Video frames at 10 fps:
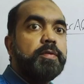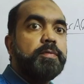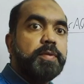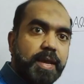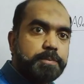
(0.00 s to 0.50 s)

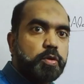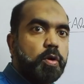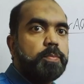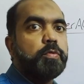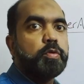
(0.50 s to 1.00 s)

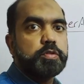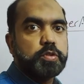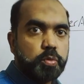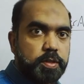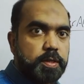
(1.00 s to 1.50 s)
reabsorb more
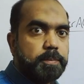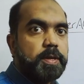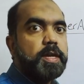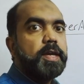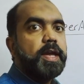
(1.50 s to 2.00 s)

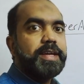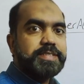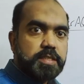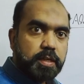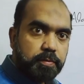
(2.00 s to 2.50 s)
sodium and
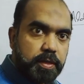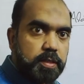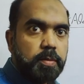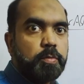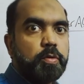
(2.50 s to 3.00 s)

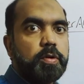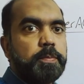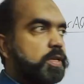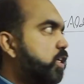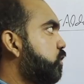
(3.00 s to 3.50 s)
secrete more
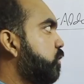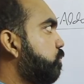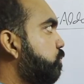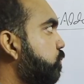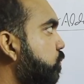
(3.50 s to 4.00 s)
potassium.
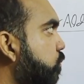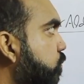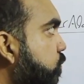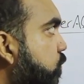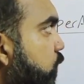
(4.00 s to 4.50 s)

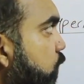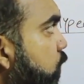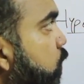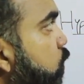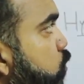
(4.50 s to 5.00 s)

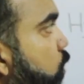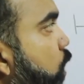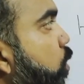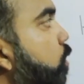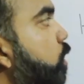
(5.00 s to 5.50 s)
So
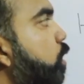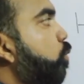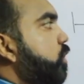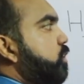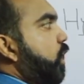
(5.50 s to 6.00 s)
now,
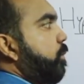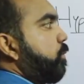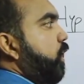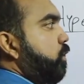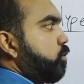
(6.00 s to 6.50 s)
what is
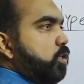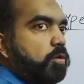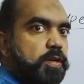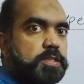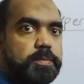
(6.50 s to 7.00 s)

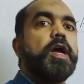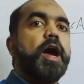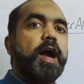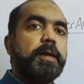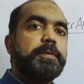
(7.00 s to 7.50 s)
hyperaldosteronism?
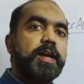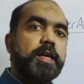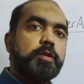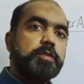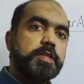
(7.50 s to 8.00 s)

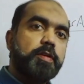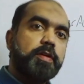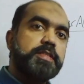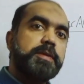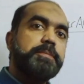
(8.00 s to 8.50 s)

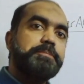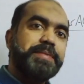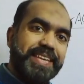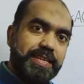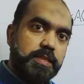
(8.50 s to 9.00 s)
Hyperaldosteronism
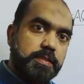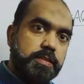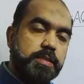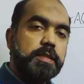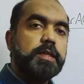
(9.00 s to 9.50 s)
means